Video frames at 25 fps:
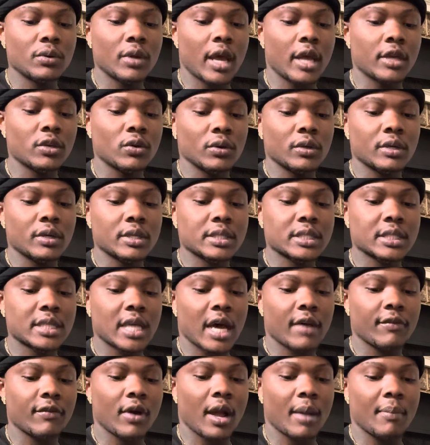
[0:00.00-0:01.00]
and you'll
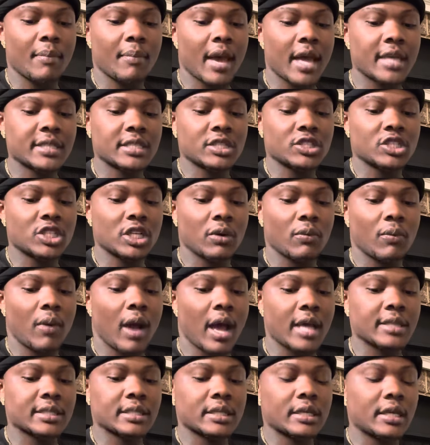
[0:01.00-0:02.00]
discover amazing
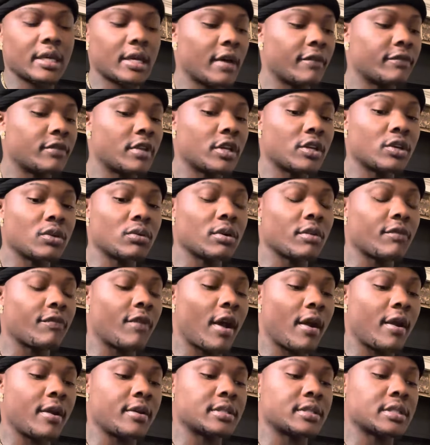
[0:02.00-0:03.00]
generosity of the
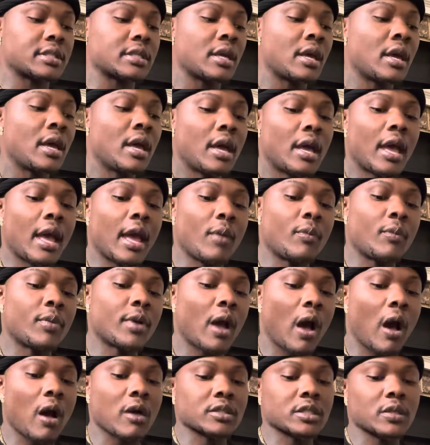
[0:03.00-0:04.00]
universe. And we
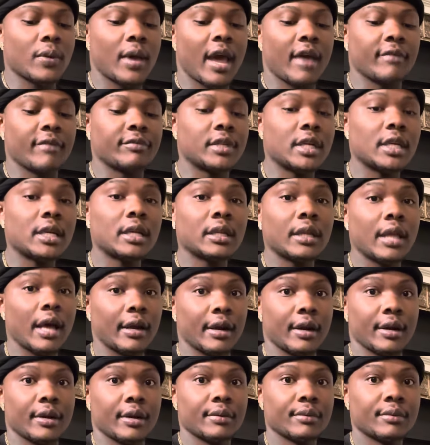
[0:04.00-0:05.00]
also have
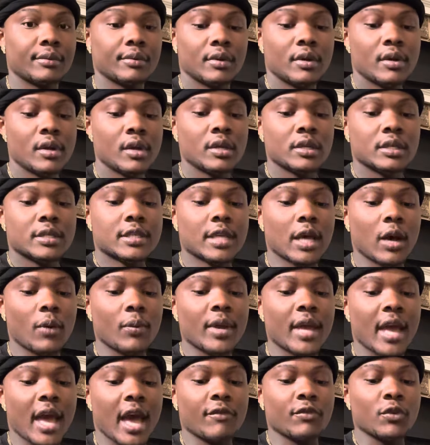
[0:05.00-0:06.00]
declutter. So
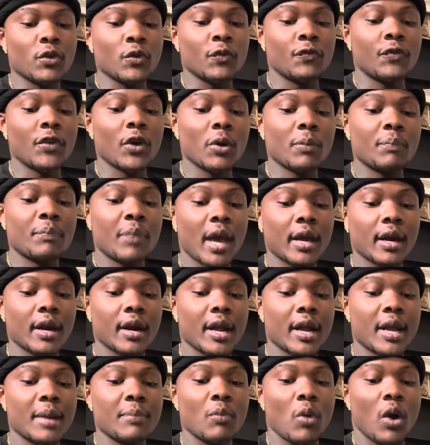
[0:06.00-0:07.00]
we have you feel better
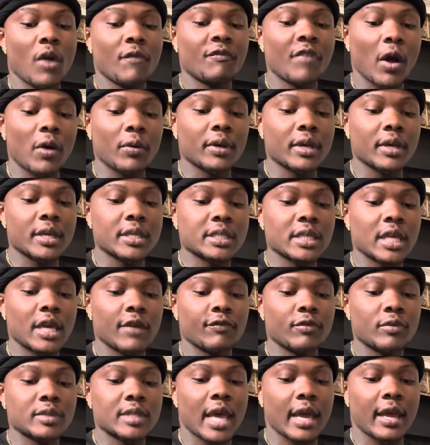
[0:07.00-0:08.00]
and more focused if
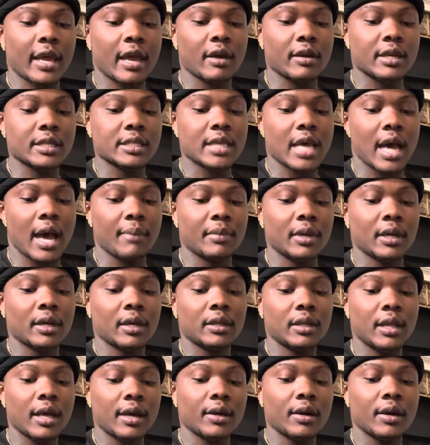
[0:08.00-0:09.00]
you take out the time to
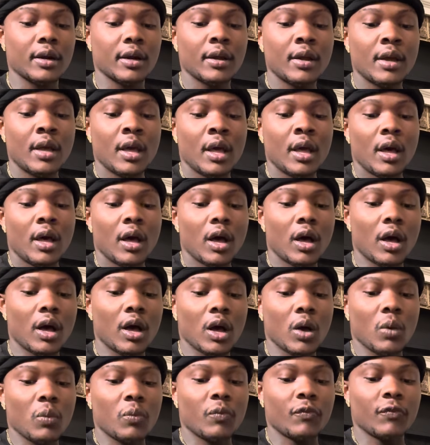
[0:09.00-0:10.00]
clutter
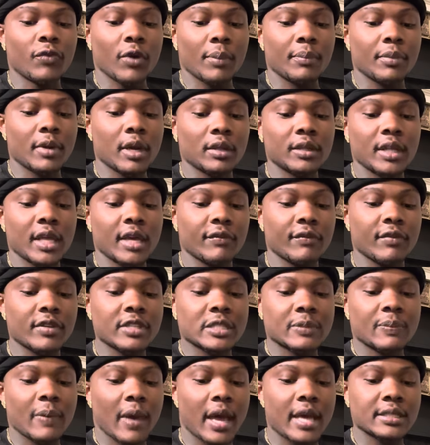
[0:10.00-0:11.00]
uh, from your living
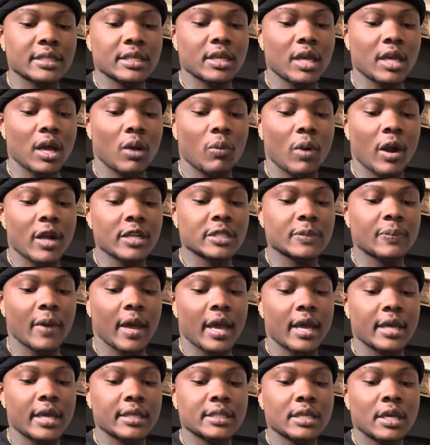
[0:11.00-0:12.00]
space and your
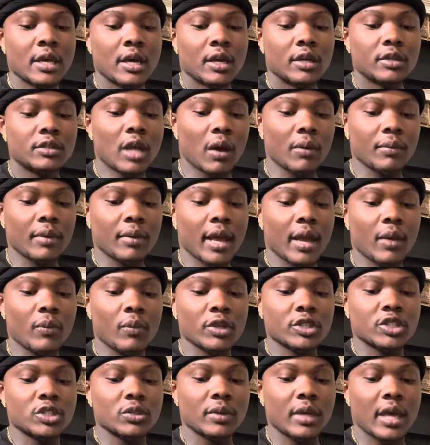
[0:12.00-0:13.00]
workspace. Donate
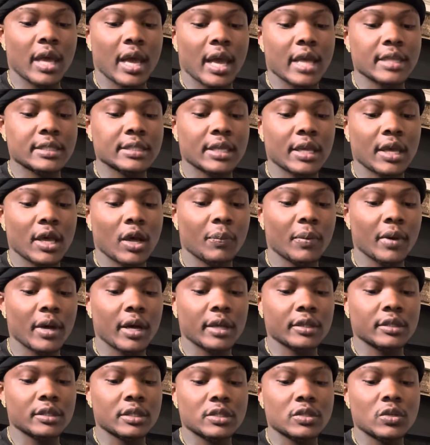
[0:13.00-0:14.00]
what you can to help
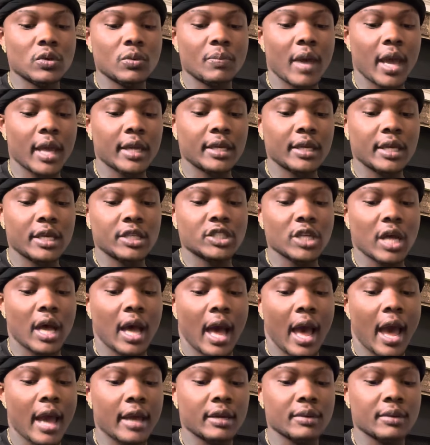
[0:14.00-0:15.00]
others who may need your
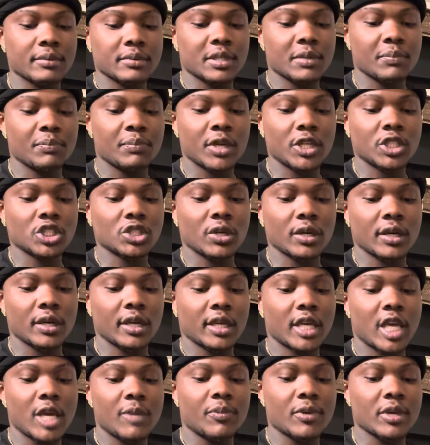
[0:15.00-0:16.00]
items and be sure to
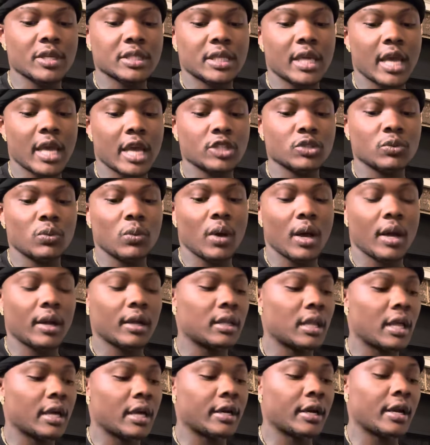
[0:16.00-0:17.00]
keep your schedule
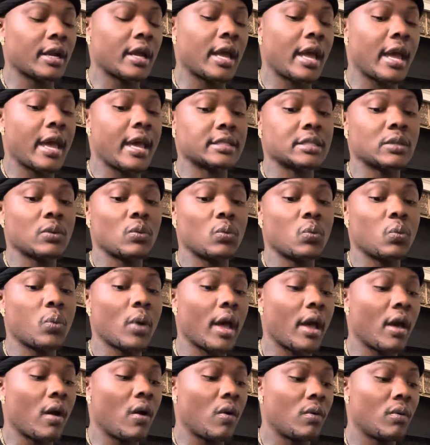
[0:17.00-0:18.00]
uncluttered as
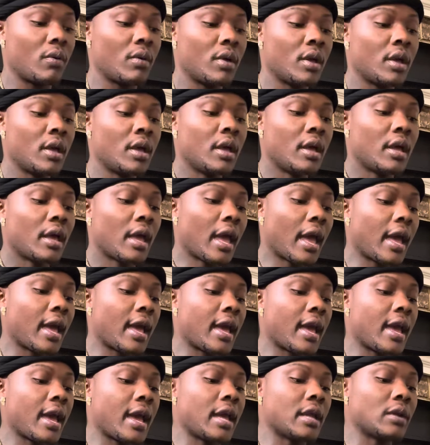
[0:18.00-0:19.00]
well.
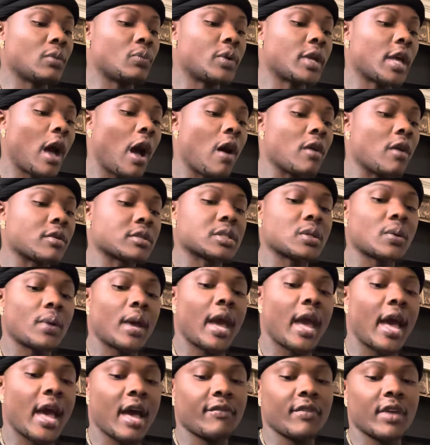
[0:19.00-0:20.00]
And we also
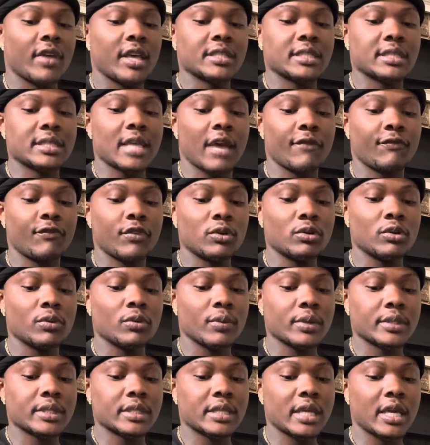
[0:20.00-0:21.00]
have it's safe for you to
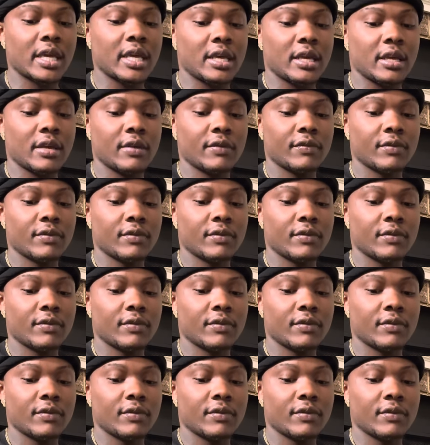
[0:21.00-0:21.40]
receive.